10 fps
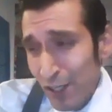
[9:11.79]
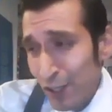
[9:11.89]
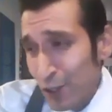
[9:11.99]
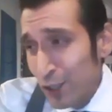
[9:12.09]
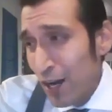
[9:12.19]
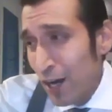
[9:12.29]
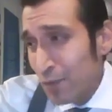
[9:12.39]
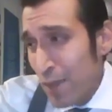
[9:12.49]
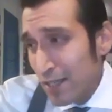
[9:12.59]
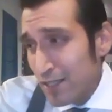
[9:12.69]

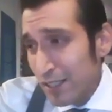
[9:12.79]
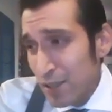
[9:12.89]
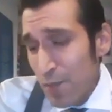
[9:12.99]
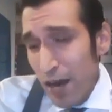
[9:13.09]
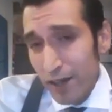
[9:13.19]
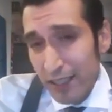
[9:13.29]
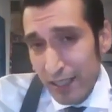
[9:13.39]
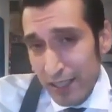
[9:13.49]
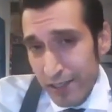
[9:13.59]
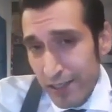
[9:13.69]
young Mexican
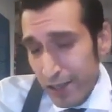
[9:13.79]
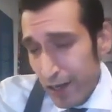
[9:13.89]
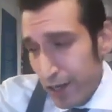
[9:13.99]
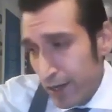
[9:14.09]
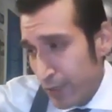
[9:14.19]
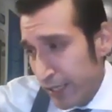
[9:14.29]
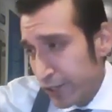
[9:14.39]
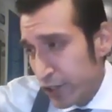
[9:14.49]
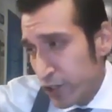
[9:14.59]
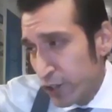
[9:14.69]
Americans
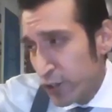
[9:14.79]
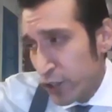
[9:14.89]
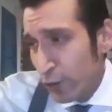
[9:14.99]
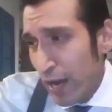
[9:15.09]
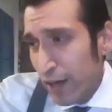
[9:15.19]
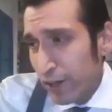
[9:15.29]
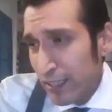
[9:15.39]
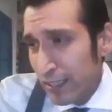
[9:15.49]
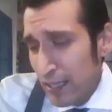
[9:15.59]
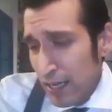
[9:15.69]
in the Zoot suit era,